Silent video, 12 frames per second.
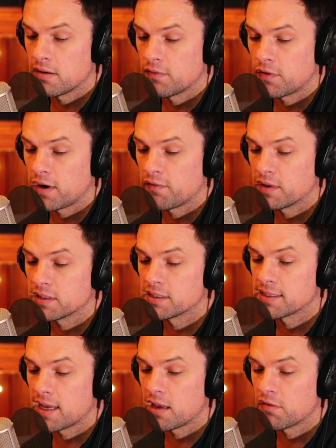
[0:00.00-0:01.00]
For I feel
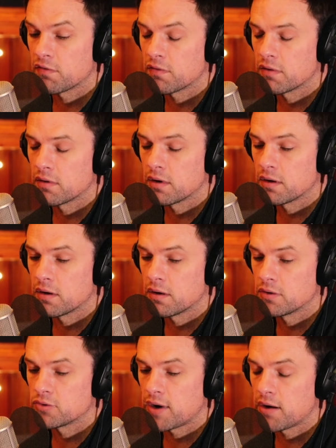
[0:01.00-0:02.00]
safe,
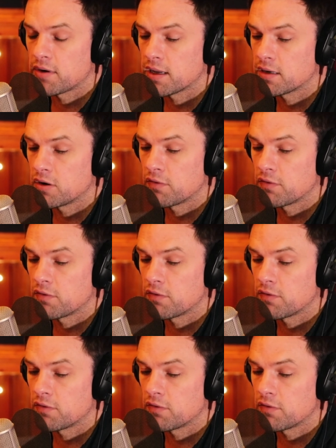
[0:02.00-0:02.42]
drowning in